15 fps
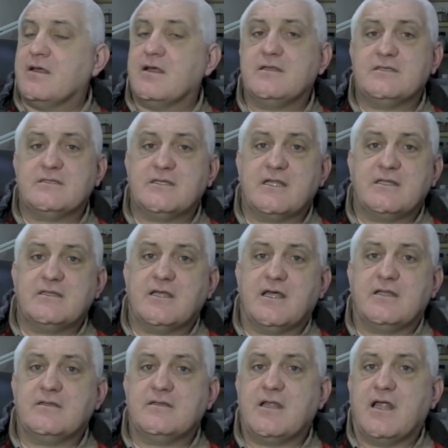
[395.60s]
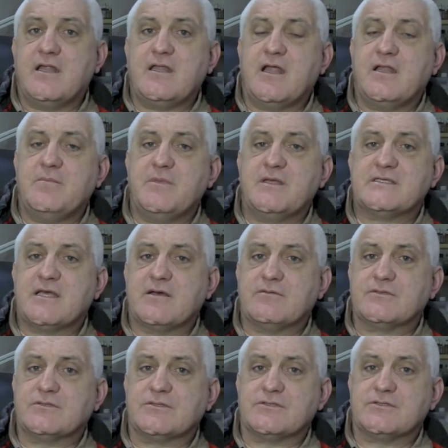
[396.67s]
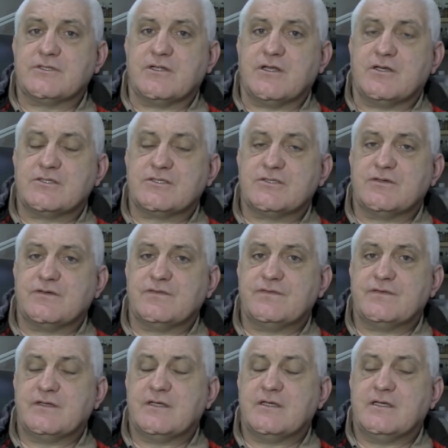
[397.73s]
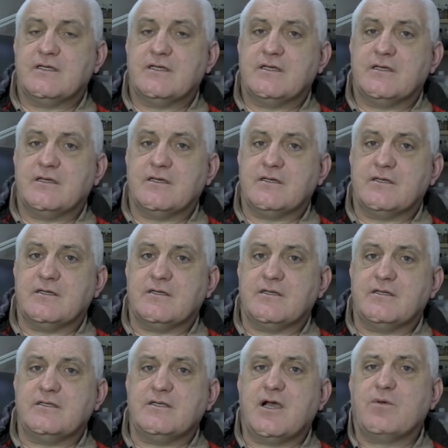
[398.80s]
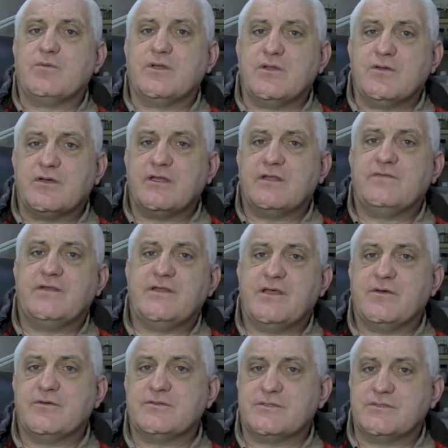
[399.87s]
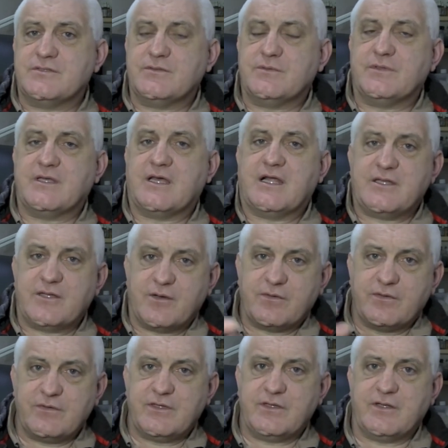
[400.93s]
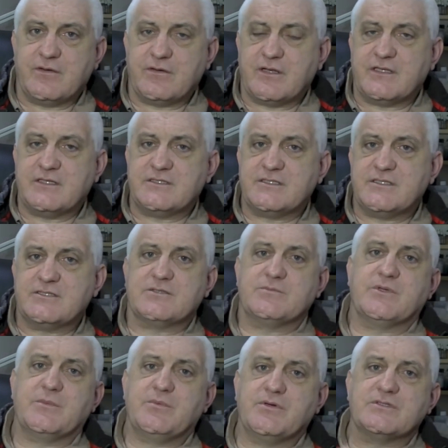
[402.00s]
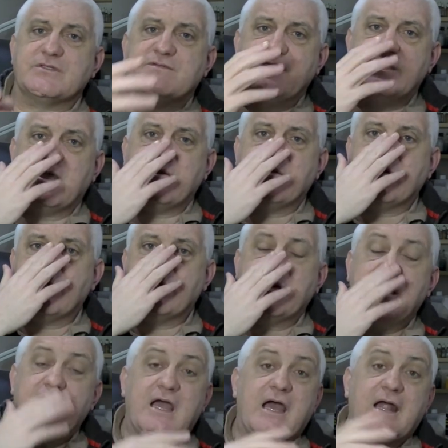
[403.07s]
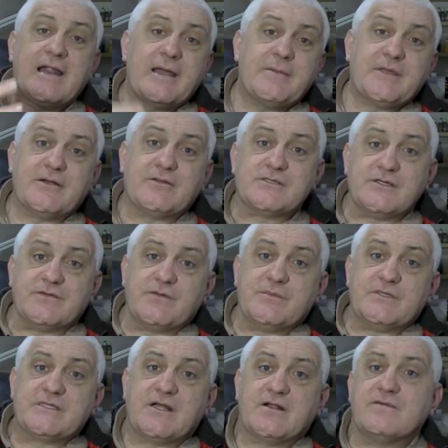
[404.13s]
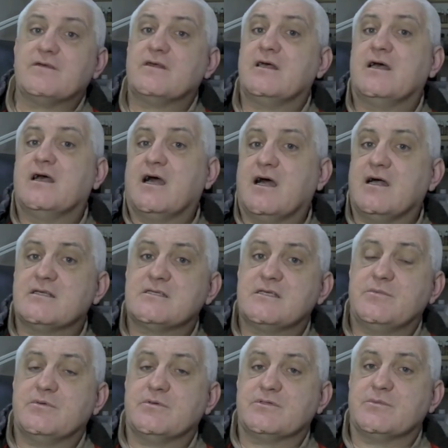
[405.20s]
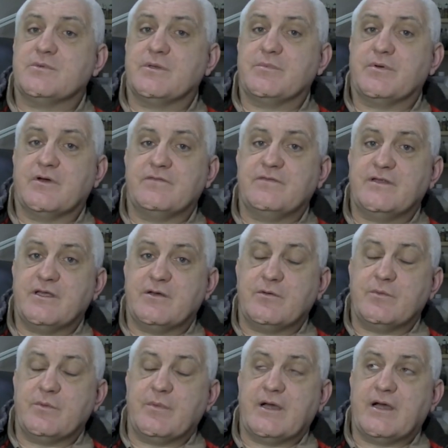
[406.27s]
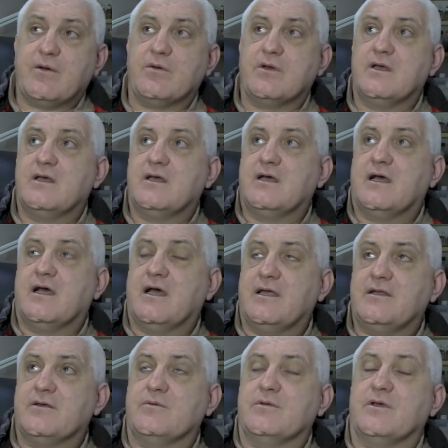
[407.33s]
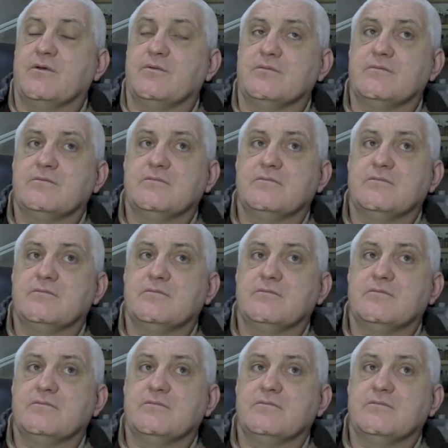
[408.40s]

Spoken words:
and you miss out on such a lot of stuff, and you only look at the videos to do with that, and you only like you see somebody puts a video up, and I'm guilty of it myself. I'll see somebody put a video up about, I don't know,